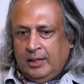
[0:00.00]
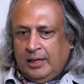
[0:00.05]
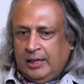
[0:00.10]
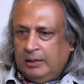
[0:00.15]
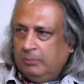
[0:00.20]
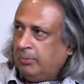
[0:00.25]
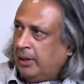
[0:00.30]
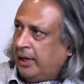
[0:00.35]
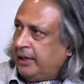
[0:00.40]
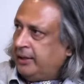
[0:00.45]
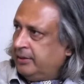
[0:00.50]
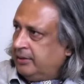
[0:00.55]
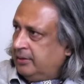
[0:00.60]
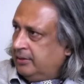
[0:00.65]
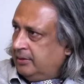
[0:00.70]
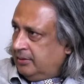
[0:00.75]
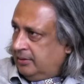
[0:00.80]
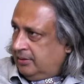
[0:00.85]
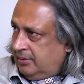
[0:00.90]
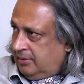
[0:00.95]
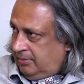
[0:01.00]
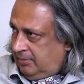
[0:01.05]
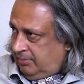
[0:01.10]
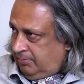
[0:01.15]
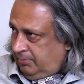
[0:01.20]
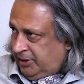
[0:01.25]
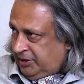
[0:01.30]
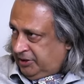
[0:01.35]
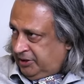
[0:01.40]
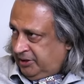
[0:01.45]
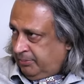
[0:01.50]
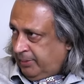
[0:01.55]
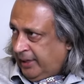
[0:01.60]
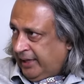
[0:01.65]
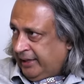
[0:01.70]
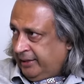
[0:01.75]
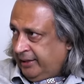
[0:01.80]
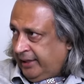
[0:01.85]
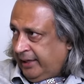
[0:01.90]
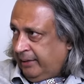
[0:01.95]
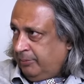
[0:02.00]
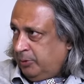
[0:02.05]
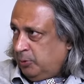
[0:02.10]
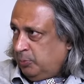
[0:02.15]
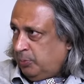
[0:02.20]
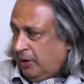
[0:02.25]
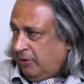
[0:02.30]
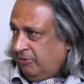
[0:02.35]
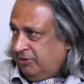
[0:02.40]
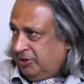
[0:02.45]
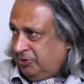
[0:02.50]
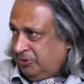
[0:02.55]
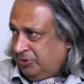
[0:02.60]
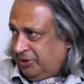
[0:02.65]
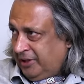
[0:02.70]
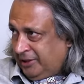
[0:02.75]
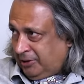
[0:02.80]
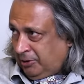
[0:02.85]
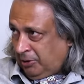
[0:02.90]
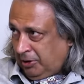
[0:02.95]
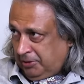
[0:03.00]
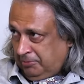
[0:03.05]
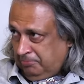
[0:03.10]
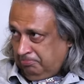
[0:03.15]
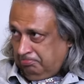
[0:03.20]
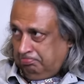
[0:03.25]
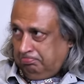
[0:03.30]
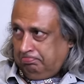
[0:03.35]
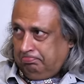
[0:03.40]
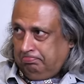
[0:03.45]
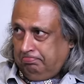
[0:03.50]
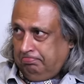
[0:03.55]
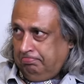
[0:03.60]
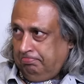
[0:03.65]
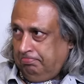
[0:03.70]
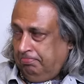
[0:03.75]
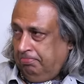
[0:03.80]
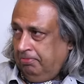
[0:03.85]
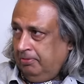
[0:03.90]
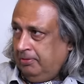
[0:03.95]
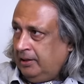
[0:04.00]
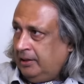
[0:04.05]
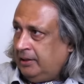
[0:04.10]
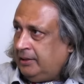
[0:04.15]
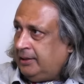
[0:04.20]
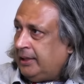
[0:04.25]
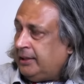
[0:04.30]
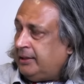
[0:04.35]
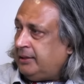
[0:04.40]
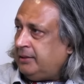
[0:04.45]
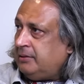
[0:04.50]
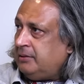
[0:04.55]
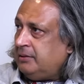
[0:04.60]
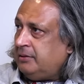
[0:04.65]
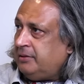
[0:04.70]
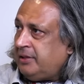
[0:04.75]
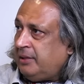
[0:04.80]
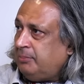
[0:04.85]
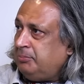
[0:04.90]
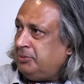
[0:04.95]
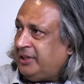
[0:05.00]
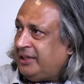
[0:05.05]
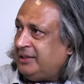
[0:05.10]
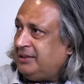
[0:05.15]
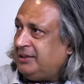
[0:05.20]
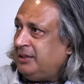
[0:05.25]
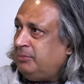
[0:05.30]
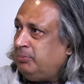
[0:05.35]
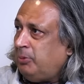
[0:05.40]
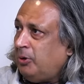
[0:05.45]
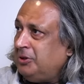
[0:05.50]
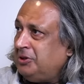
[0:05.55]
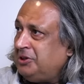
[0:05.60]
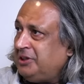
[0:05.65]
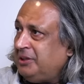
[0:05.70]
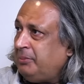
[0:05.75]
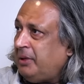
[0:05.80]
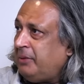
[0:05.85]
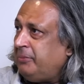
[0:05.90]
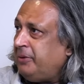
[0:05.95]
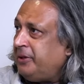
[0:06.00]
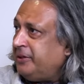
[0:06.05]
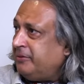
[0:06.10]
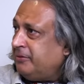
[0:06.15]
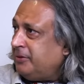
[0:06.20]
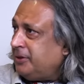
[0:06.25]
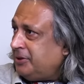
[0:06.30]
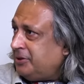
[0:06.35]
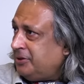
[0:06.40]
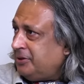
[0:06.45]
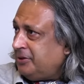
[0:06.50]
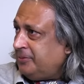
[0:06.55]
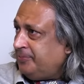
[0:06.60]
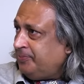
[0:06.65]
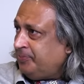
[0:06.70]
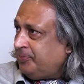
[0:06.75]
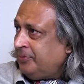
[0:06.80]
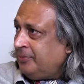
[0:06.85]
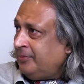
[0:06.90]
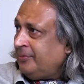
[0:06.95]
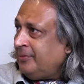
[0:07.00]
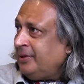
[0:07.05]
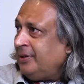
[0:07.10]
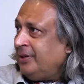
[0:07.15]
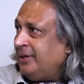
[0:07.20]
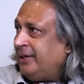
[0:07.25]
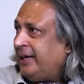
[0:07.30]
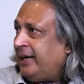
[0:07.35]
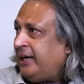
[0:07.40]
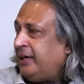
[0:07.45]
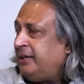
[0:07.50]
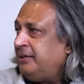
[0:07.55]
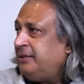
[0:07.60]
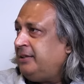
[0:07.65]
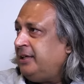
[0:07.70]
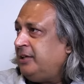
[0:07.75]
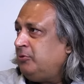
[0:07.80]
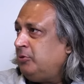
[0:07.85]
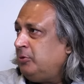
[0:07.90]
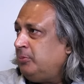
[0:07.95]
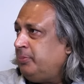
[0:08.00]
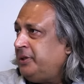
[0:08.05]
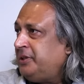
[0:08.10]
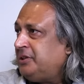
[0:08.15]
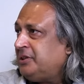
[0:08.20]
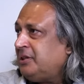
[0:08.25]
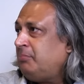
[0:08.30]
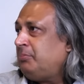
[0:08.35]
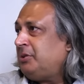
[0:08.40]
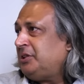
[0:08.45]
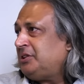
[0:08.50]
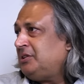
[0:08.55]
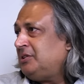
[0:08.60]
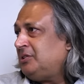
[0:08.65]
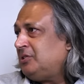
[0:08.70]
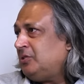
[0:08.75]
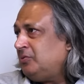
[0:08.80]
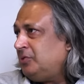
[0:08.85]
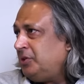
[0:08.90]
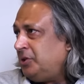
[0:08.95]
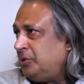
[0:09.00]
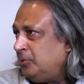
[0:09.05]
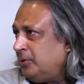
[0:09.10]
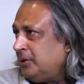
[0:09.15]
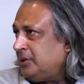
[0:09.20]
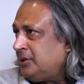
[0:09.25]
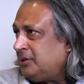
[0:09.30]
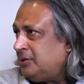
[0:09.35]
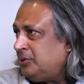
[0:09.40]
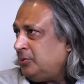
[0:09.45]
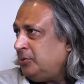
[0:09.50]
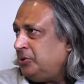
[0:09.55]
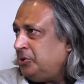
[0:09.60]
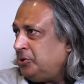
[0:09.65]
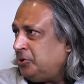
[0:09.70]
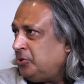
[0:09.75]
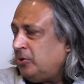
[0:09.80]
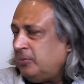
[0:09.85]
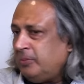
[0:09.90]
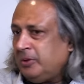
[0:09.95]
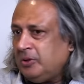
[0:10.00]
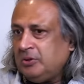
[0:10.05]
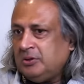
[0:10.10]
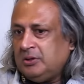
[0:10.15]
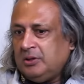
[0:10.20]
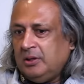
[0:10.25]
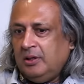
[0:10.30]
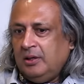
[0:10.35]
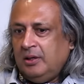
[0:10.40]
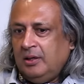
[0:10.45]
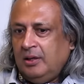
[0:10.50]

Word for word: And Biden, President Biden came to power, so they thought that Trump's exit policy may be reversed. Okay. And there would be some presence of the US to ensure, because